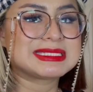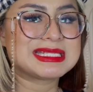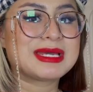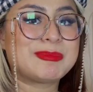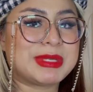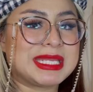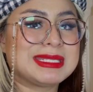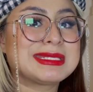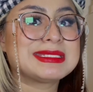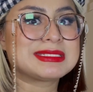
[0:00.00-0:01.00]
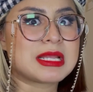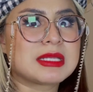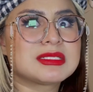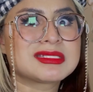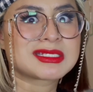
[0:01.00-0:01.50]
the opinion is
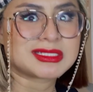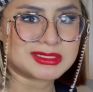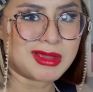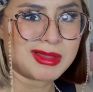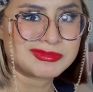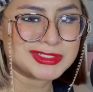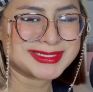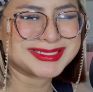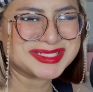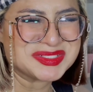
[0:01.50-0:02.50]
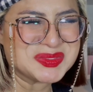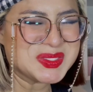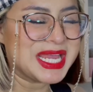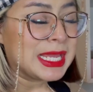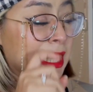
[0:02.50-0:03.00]
not discussed often,
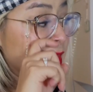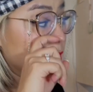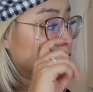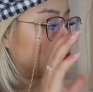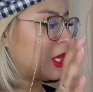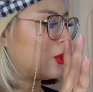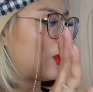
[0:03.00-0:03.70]
okay? So,